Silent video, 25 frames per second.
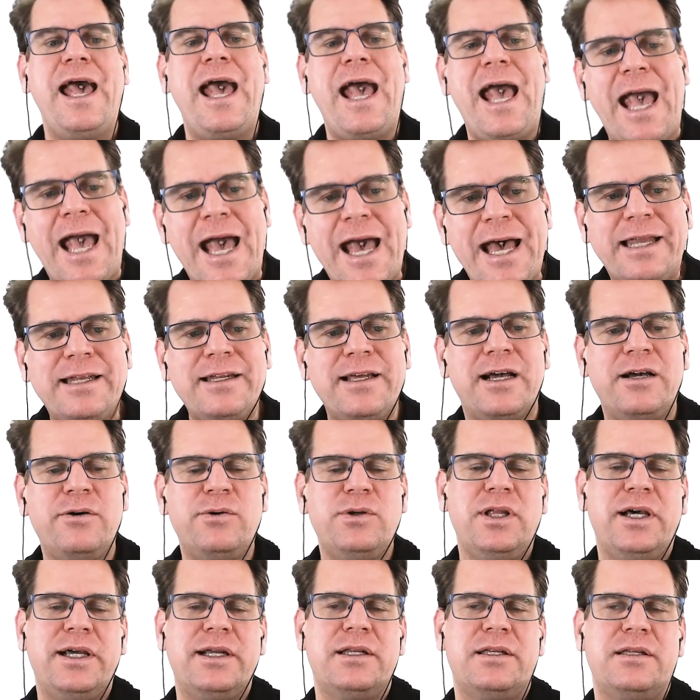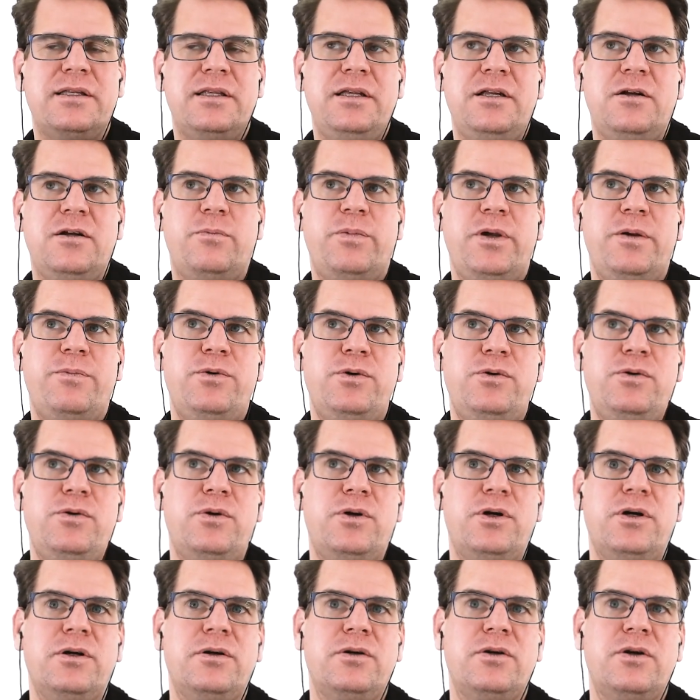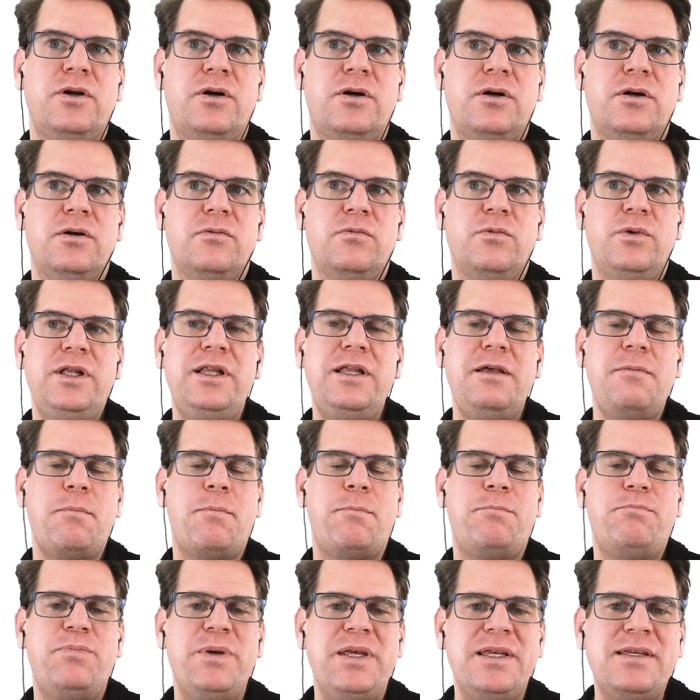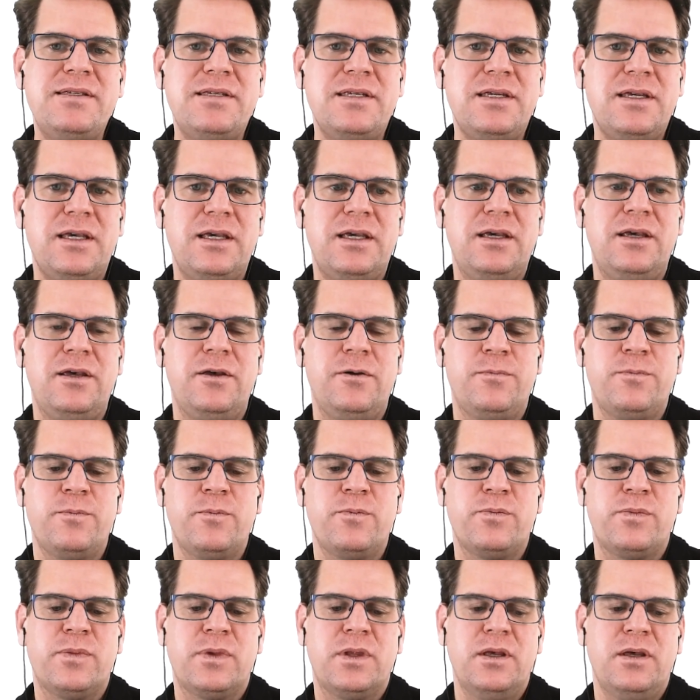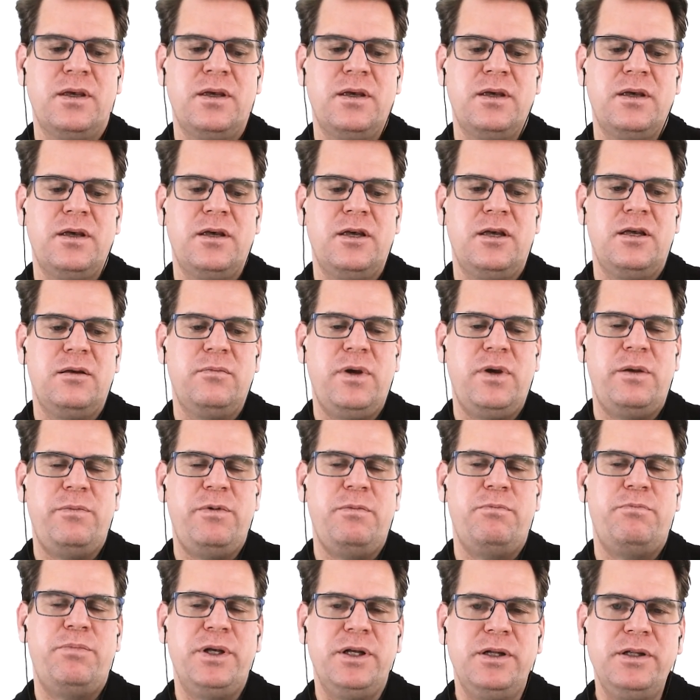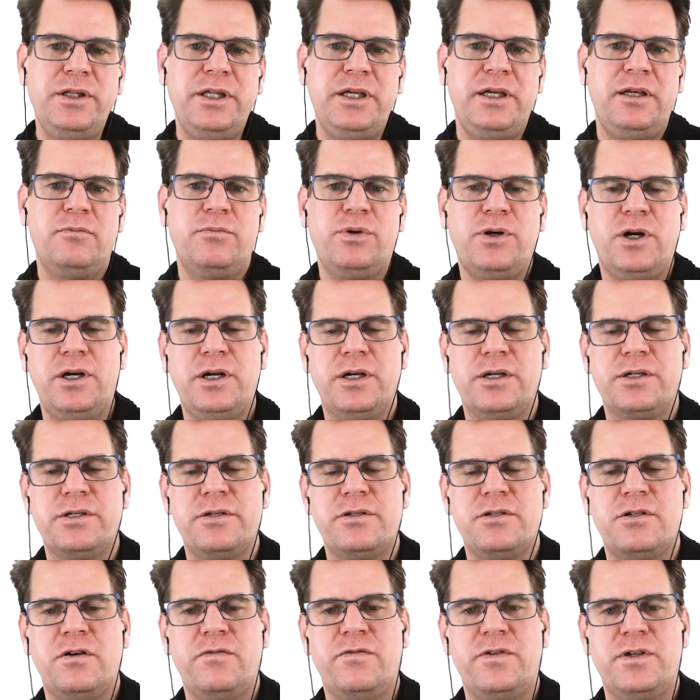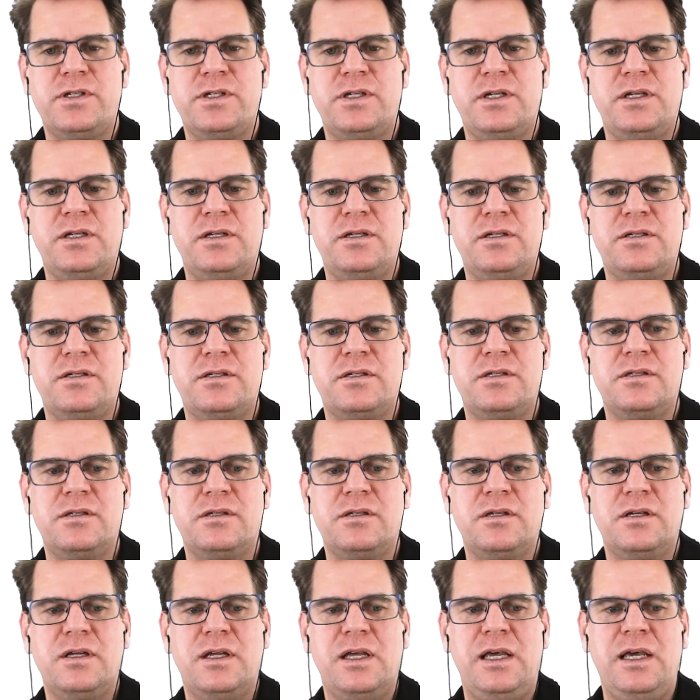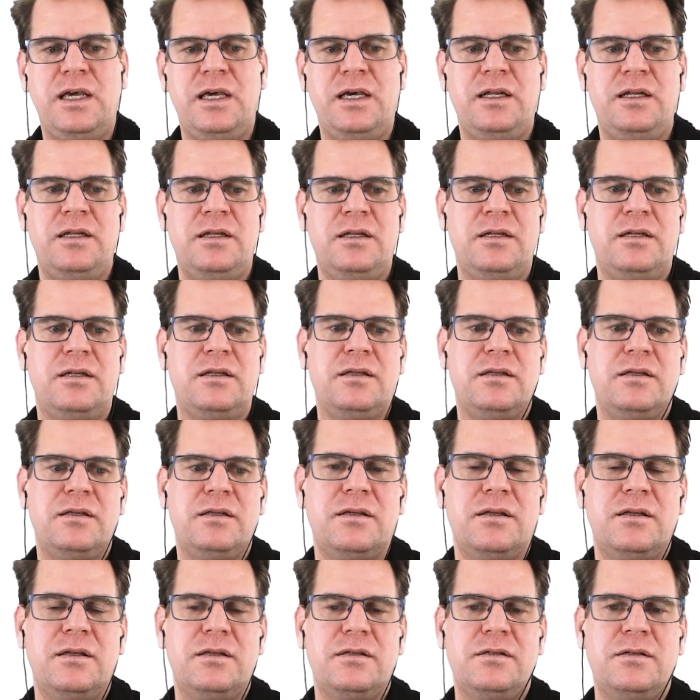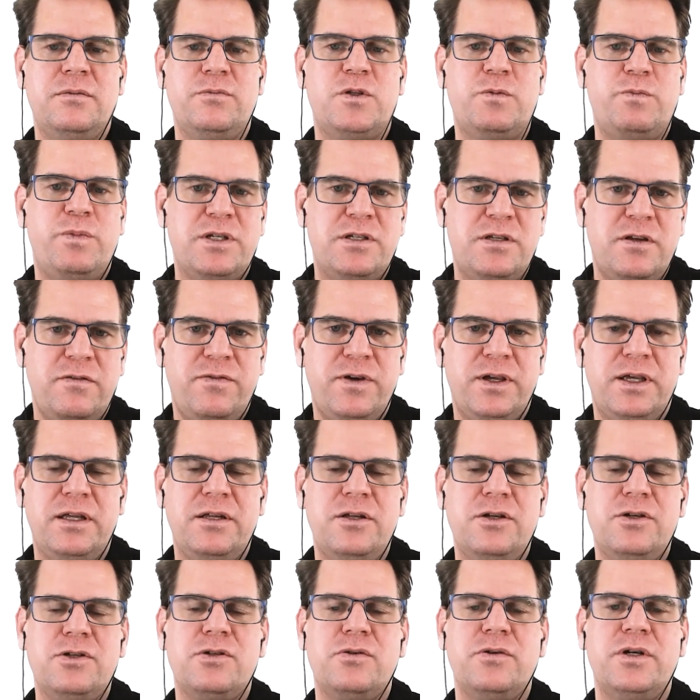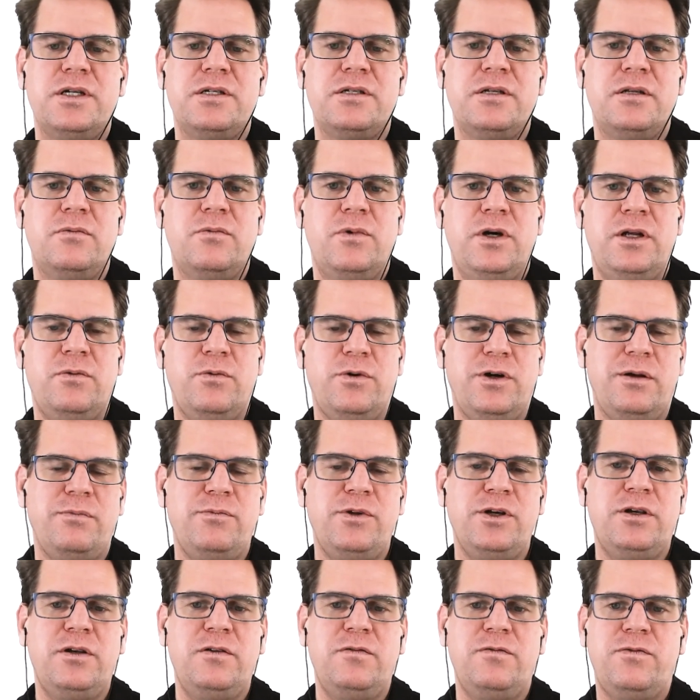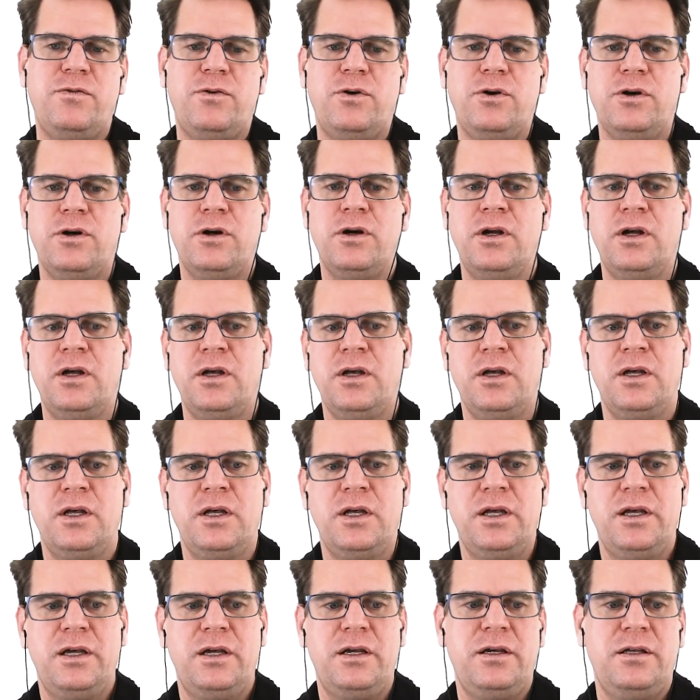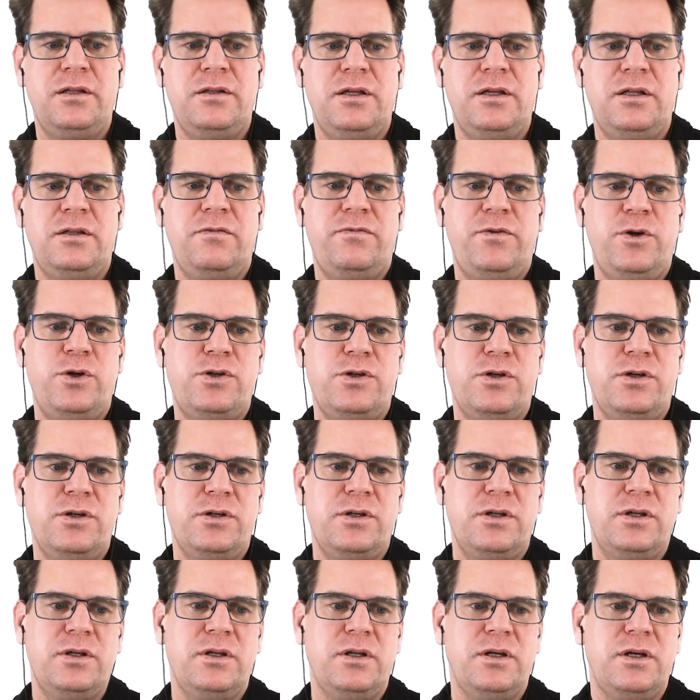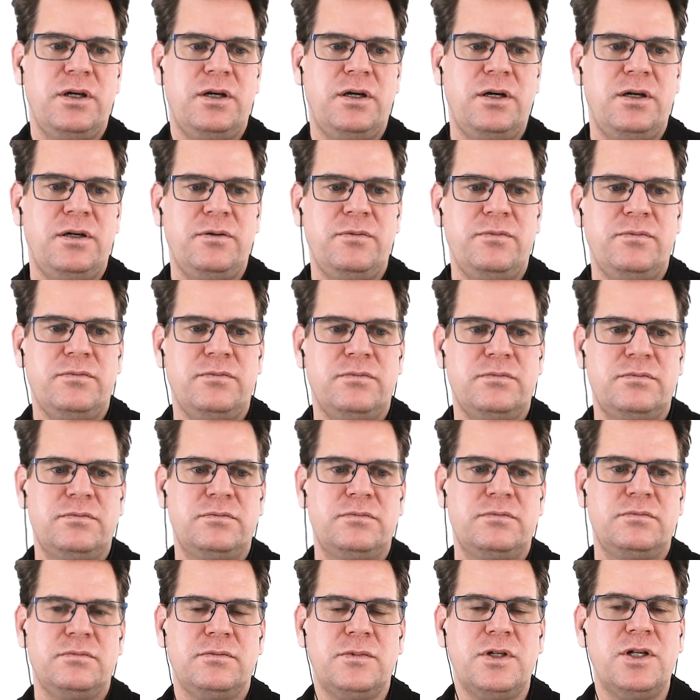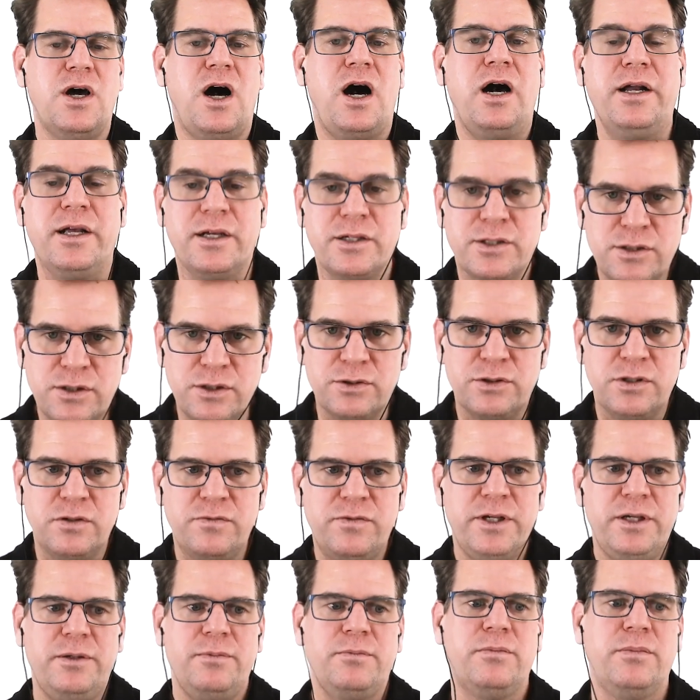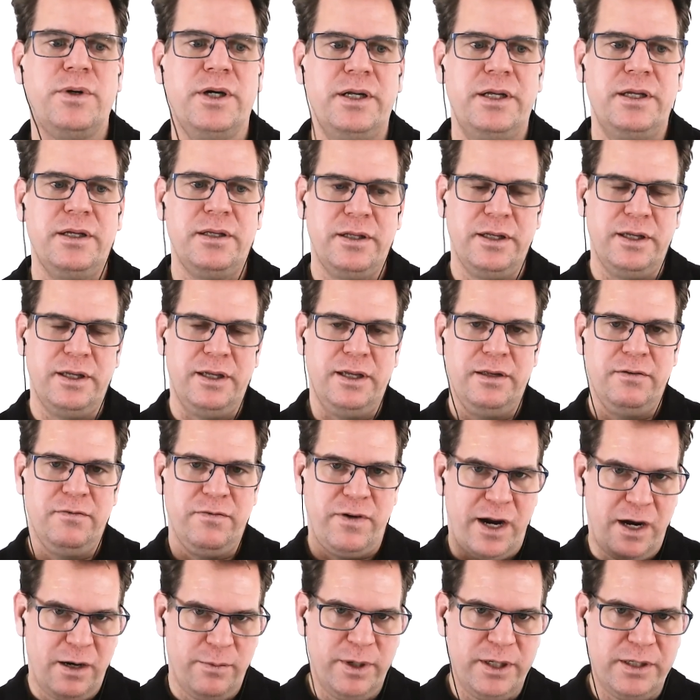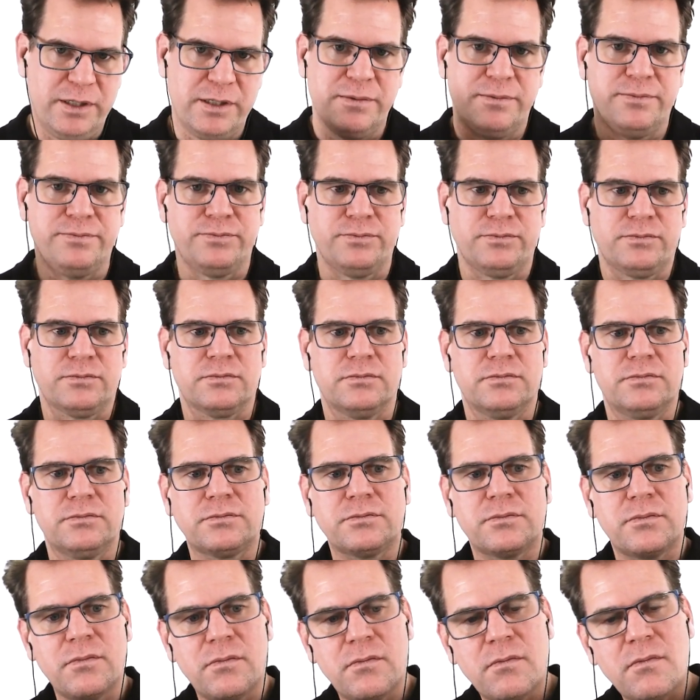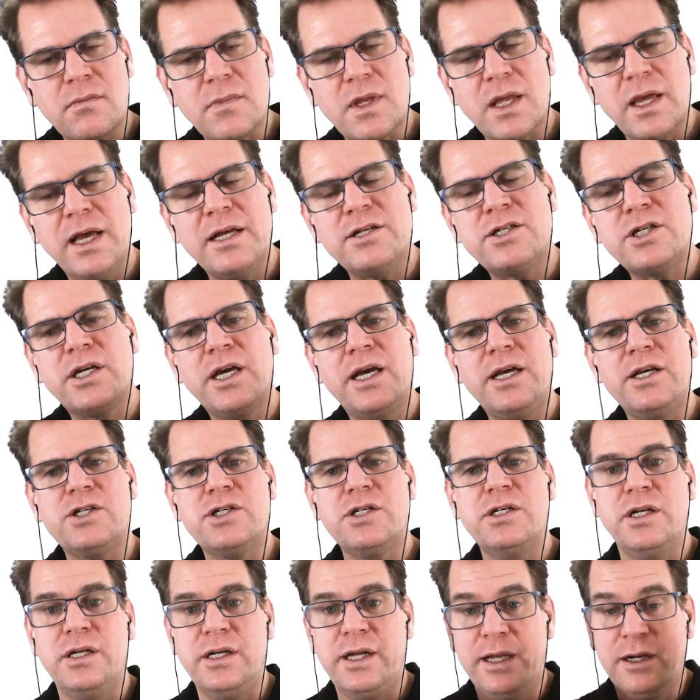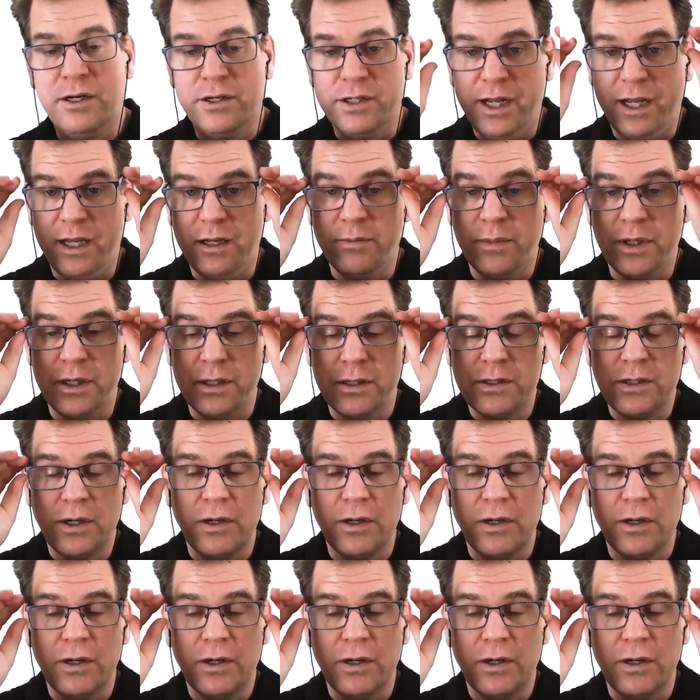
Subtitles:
And I would like, people who are really busy, maybe building products and services in some specific industries. And what I'm looking for in the future, not exclusively, but environment, education, and entertainment.